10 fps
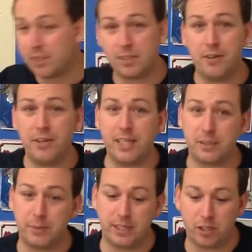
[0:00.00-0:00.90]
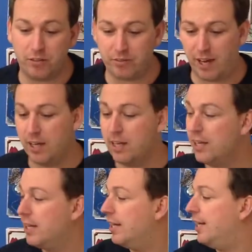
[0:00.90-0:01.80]
So this week's offer
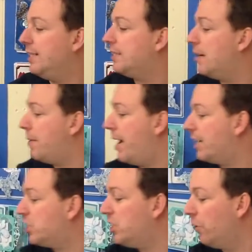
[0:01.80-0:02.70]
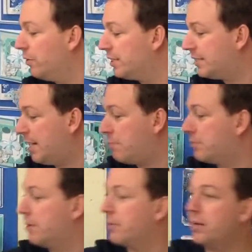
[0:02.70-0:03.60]
is actually on the
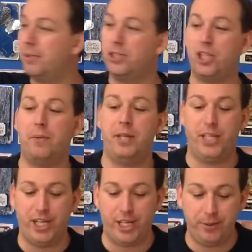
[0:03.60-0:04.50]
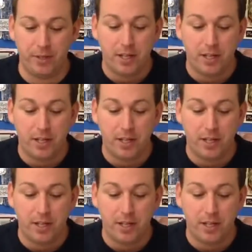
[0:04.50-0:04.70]
stamps I'm going to be showing you.